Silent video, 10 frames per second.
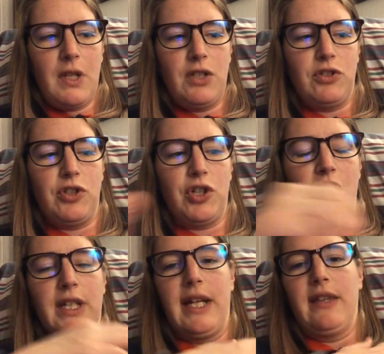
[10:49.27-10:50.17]

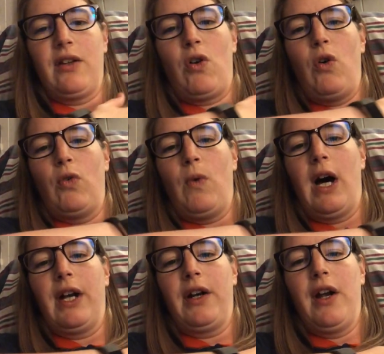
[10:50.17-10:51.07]
circulate the cold
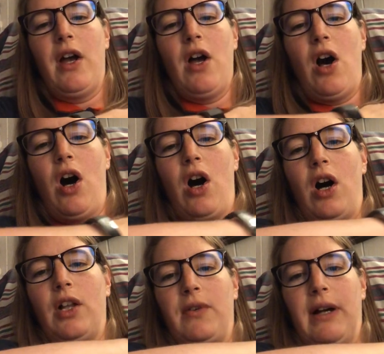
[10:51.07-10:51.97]
water
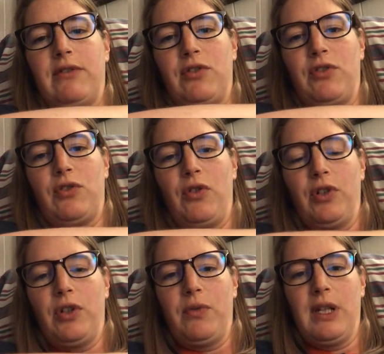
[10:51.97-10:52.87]
all around your
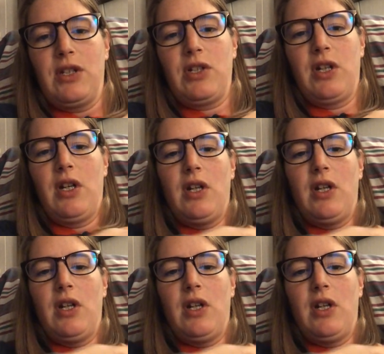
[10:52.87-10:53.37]
shoulder, which